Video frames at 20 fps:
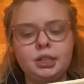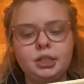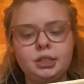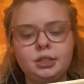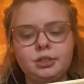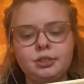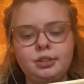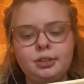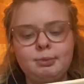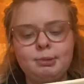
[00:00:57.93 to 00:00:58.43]
It's
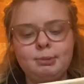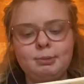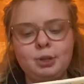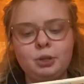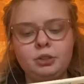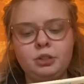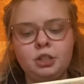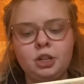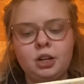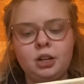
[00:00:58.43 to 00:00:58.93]
creamy
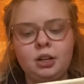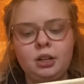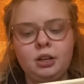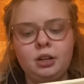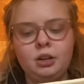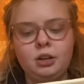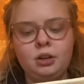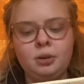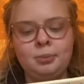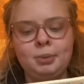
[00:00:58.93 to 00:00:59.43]
milk chocolate,
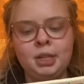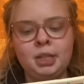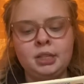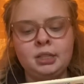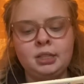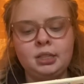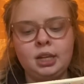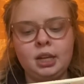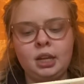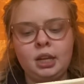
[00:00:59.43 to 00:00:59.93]

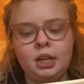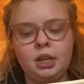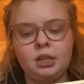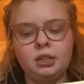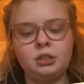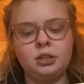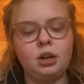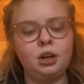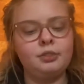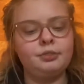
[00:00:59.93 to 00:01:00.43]
almonds,
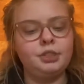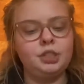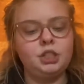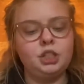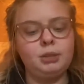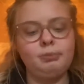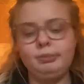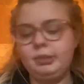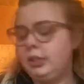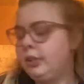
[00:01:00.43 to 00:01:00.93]
and toffee
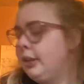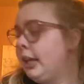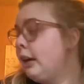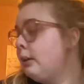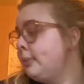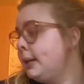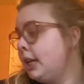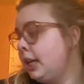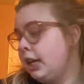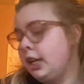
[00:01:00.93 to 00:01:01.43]
chips. So that'll
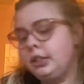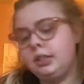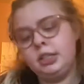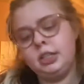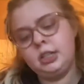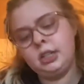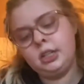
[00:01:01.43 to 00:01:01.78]
be good.